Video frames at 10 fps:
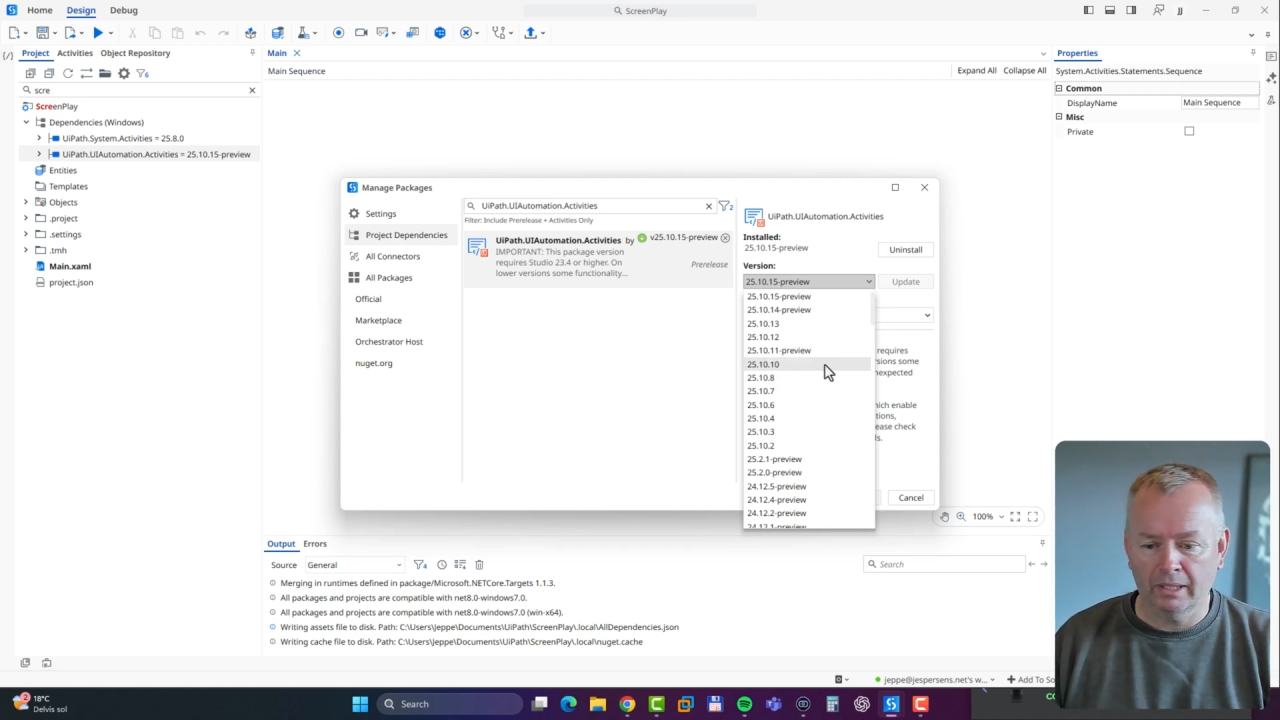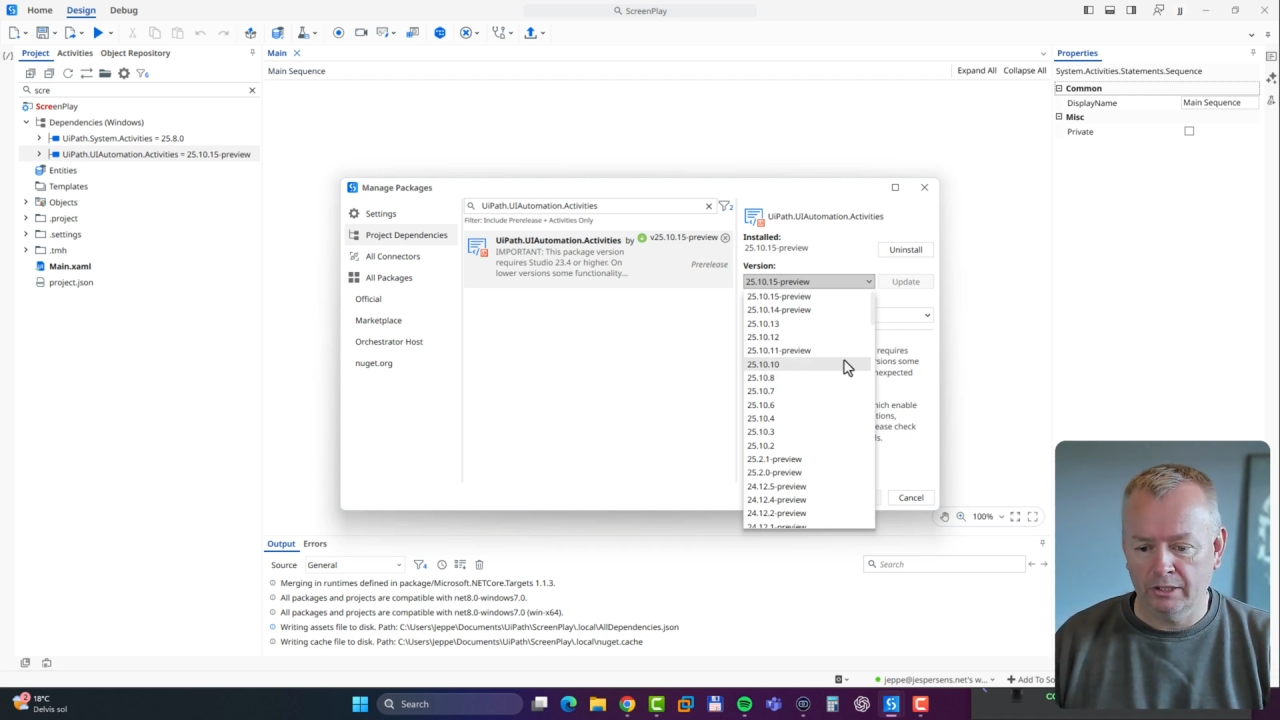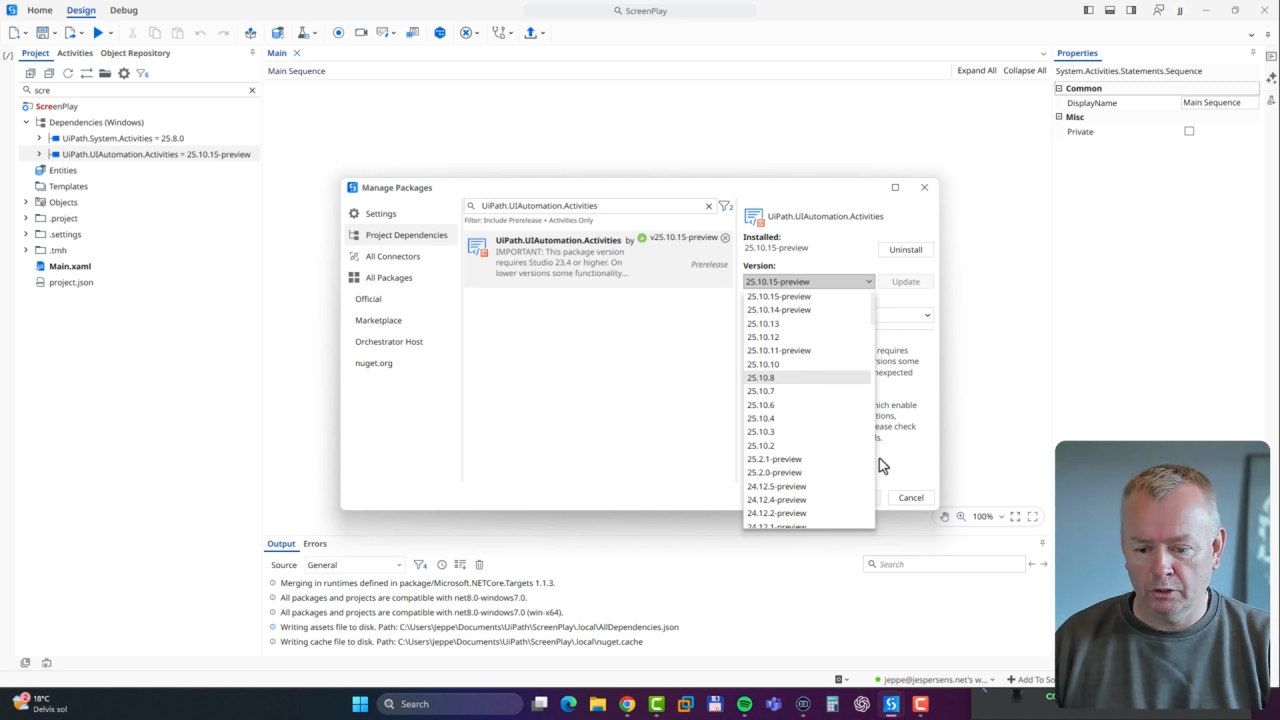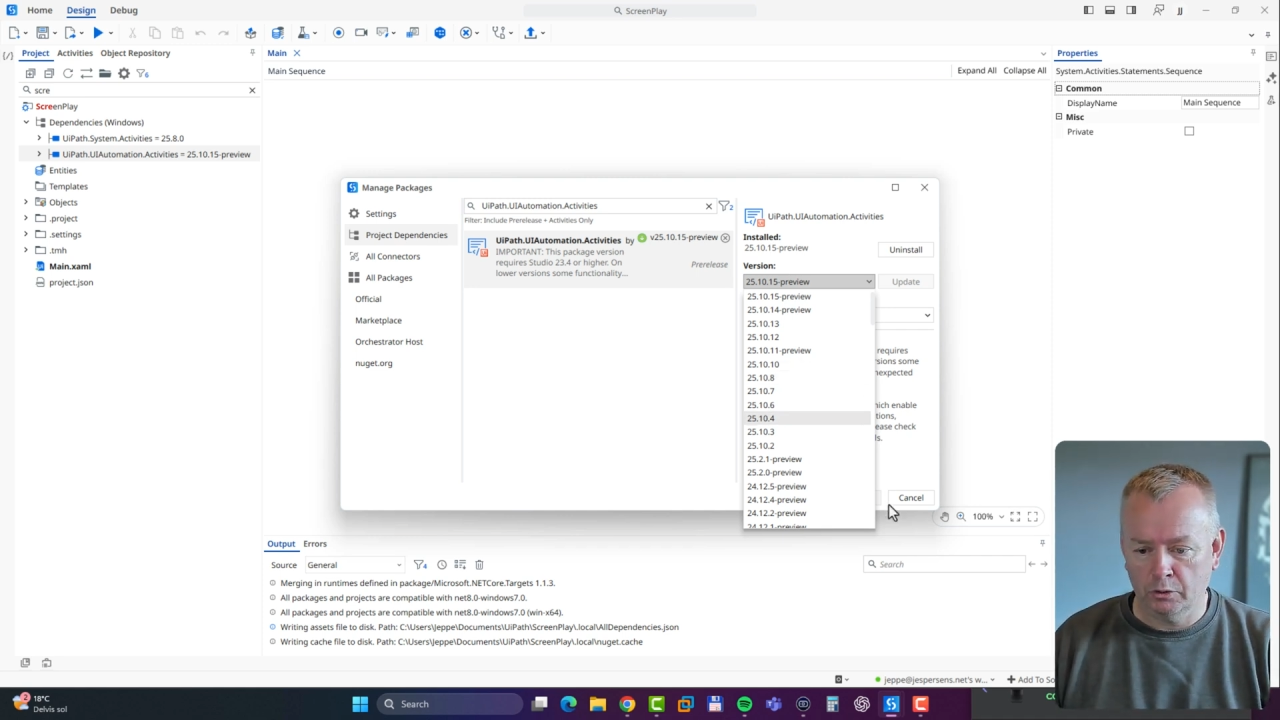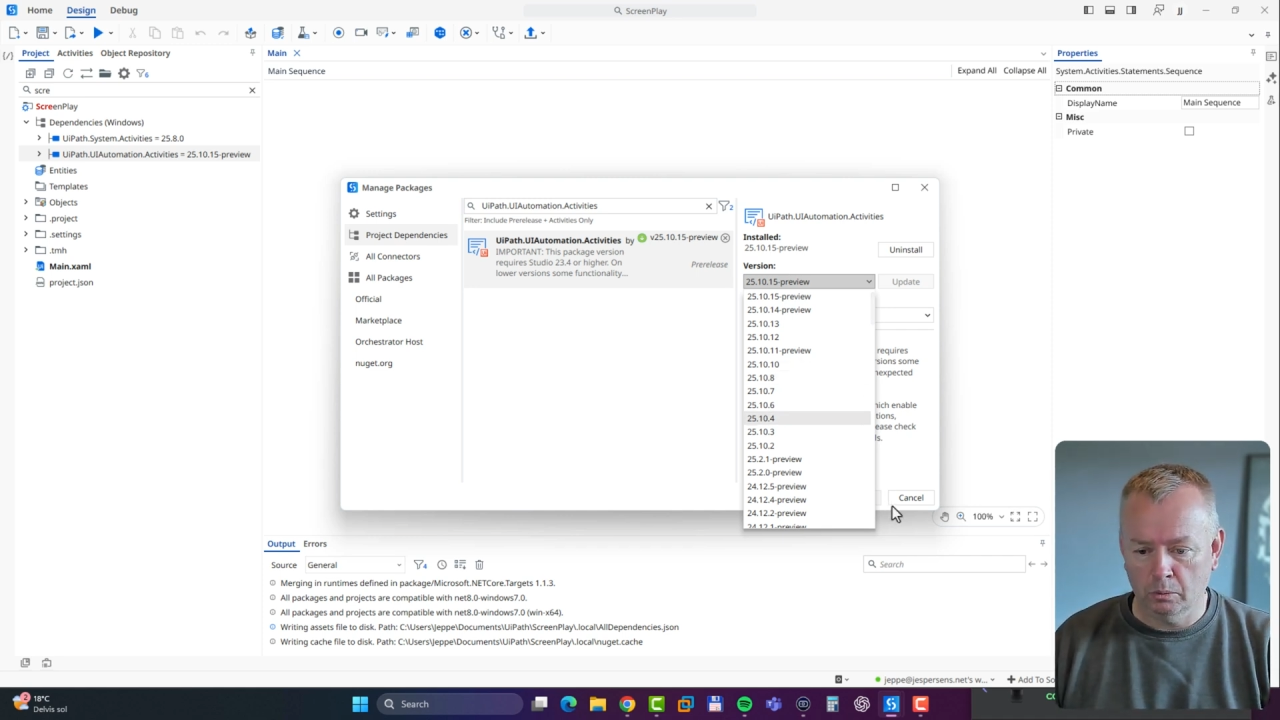
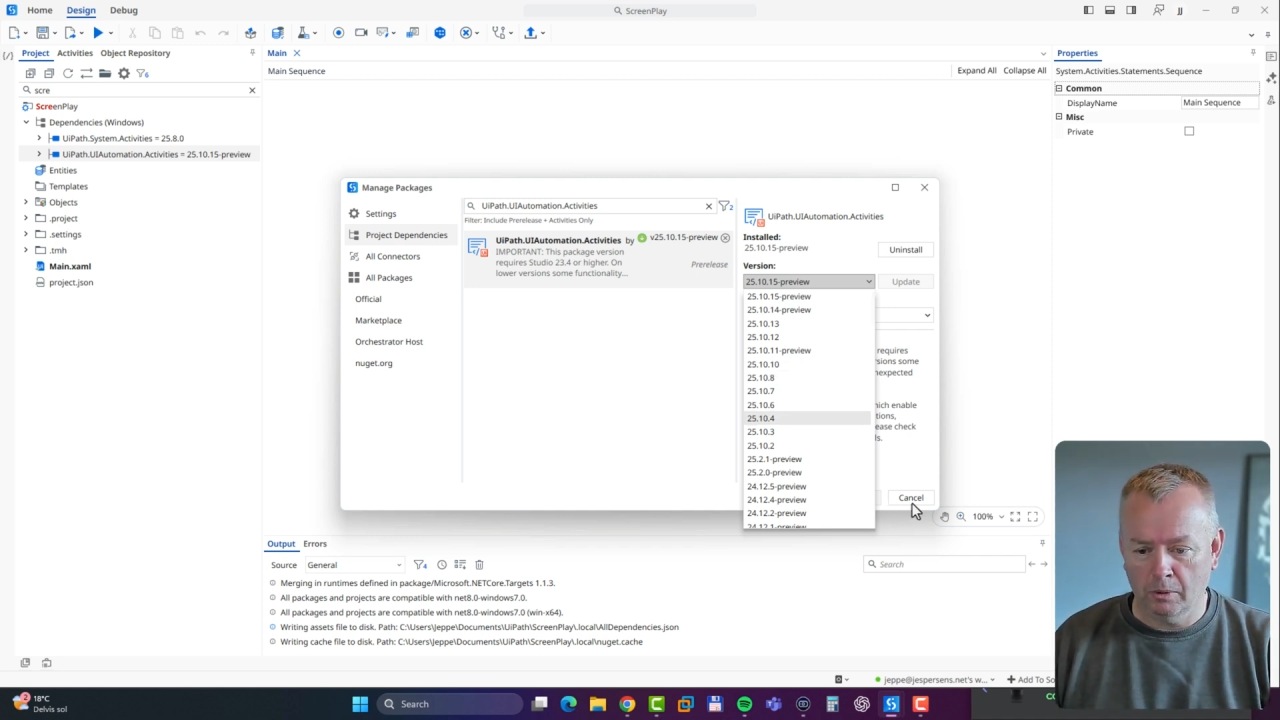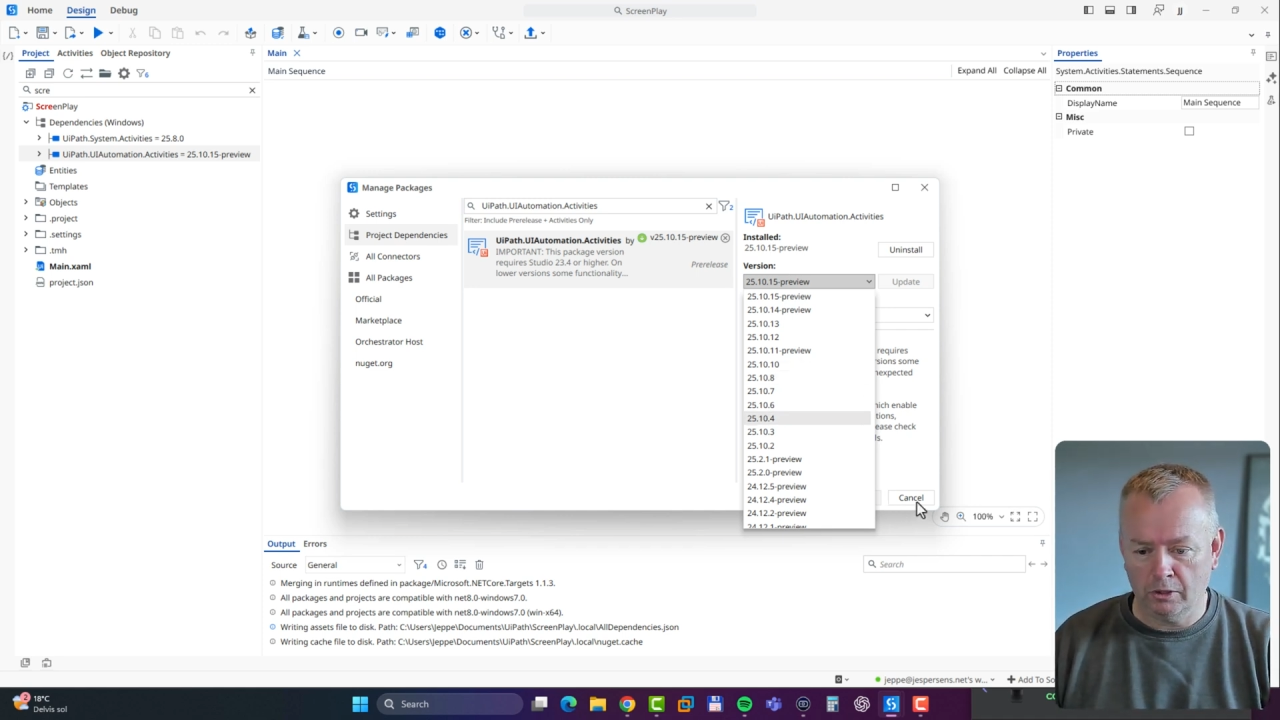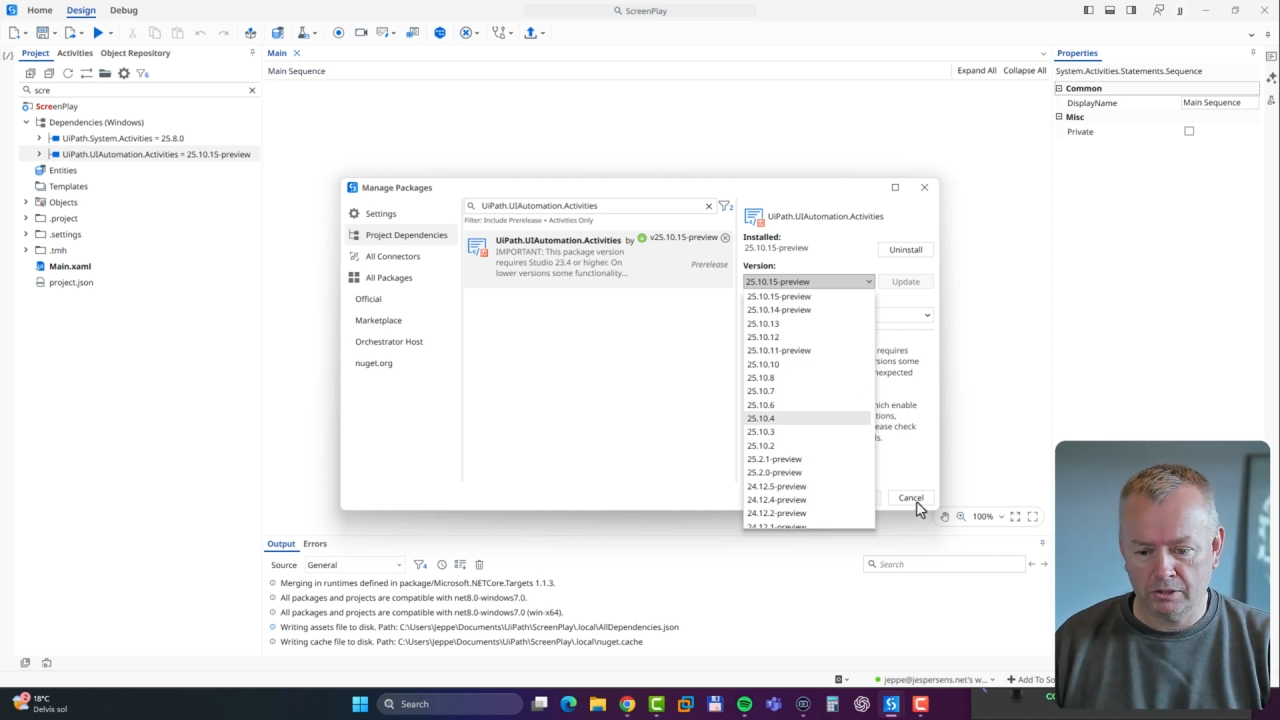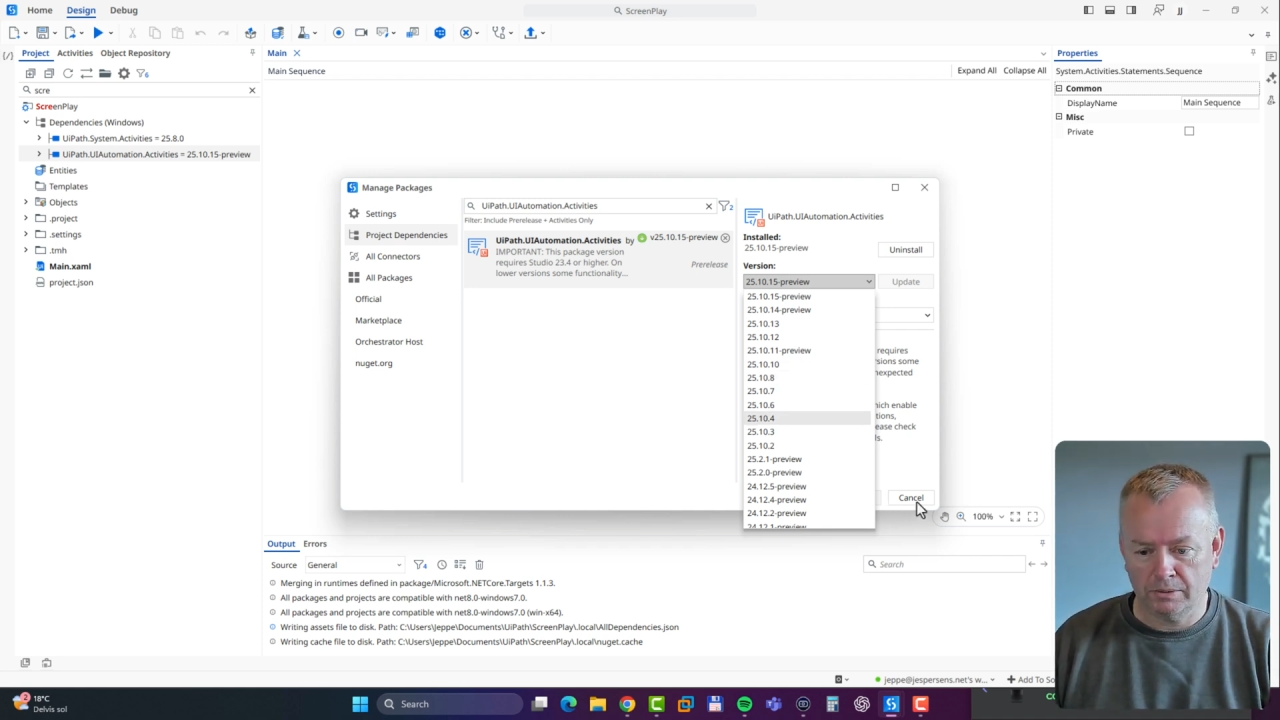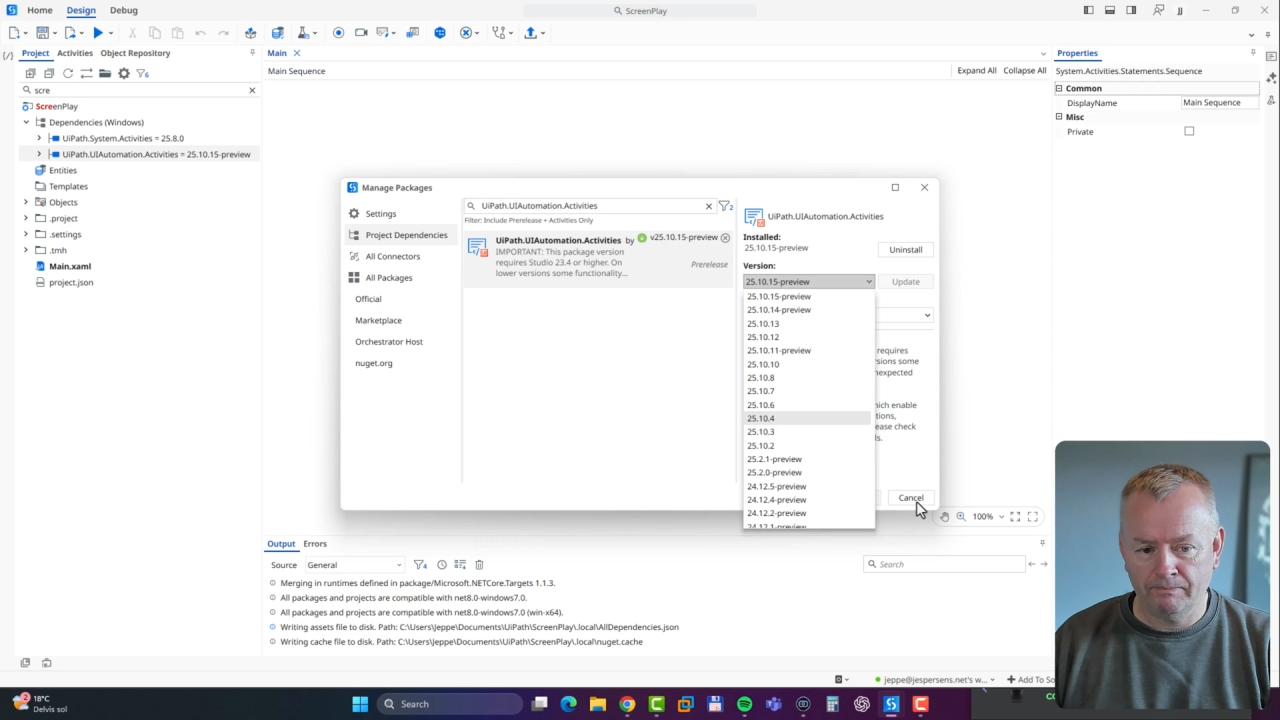in your
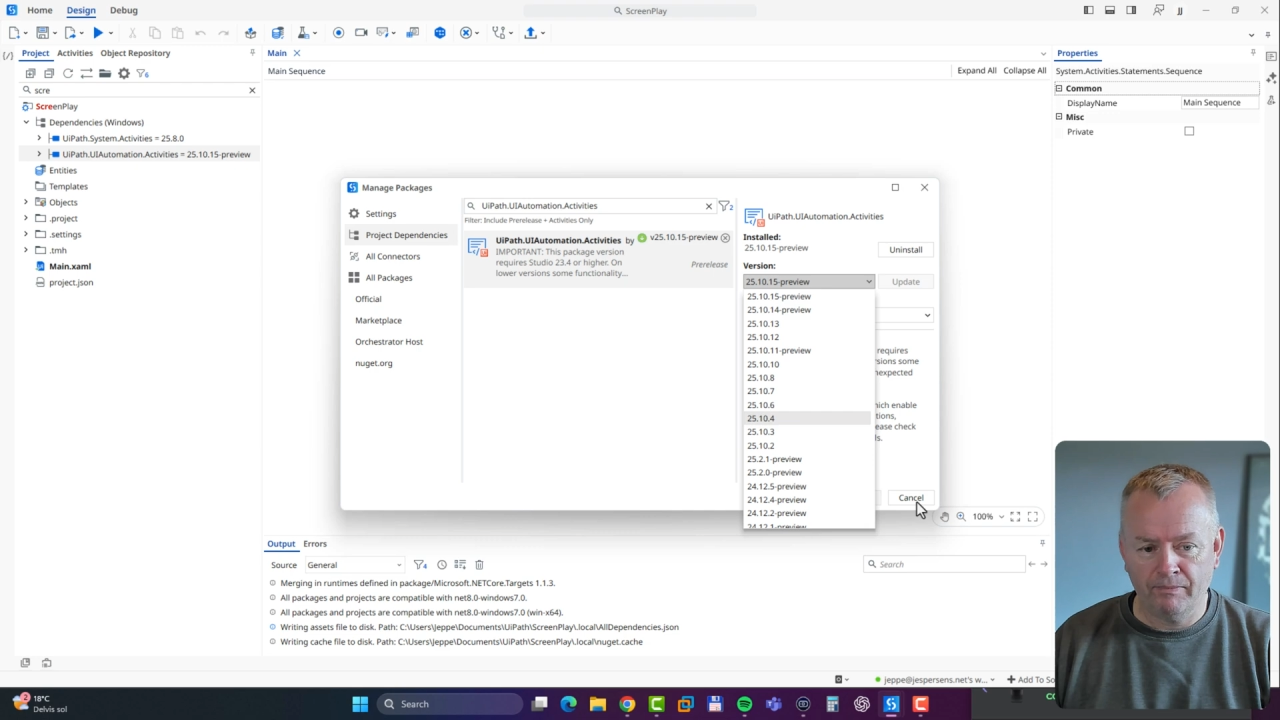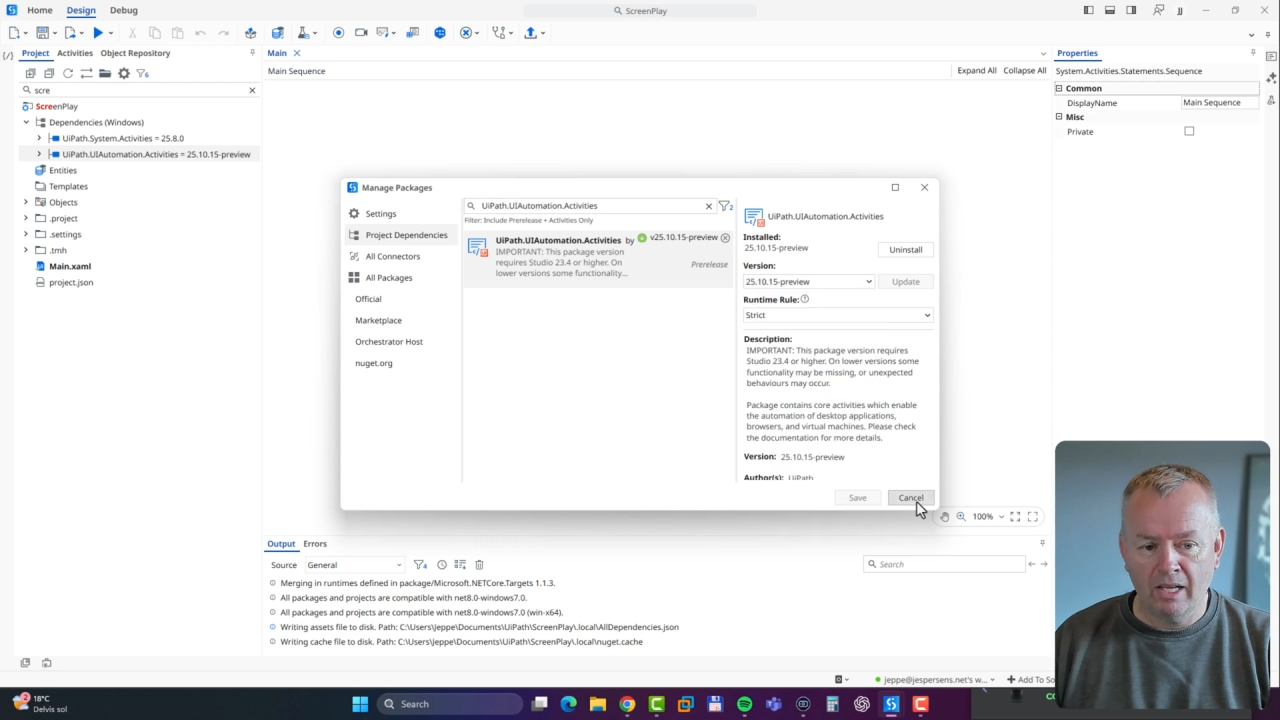toolbox.